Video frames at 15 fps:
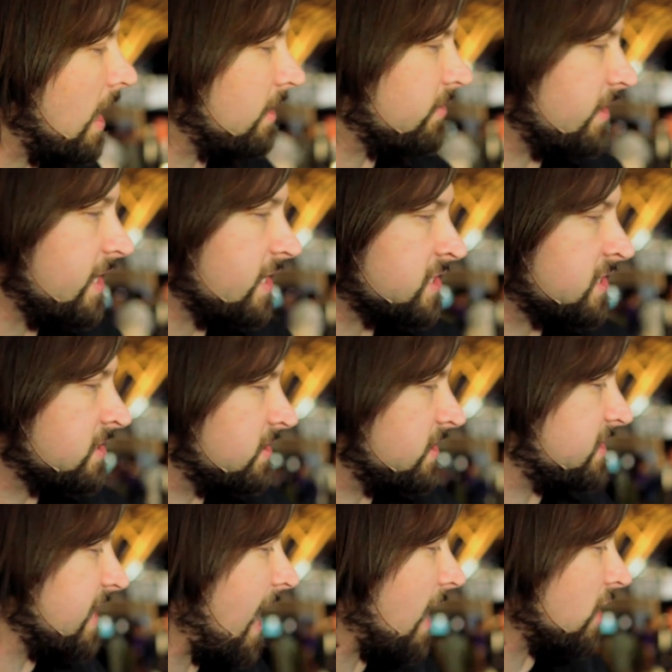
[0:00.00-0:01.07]
This
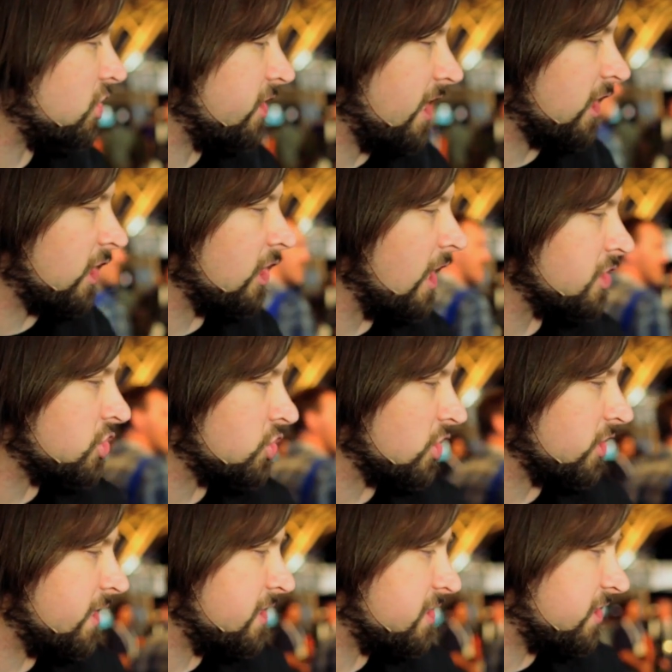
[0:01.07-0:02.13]
is actually a clutch
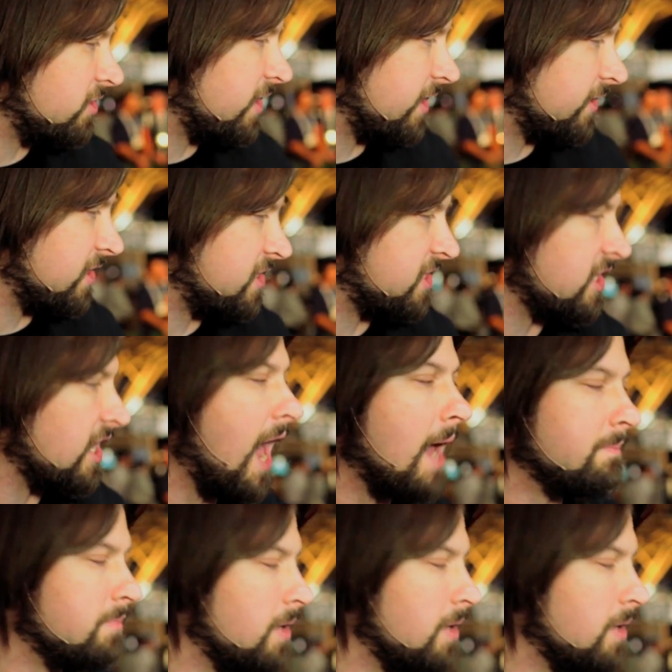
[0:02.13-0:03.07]
release. You'd hit the slot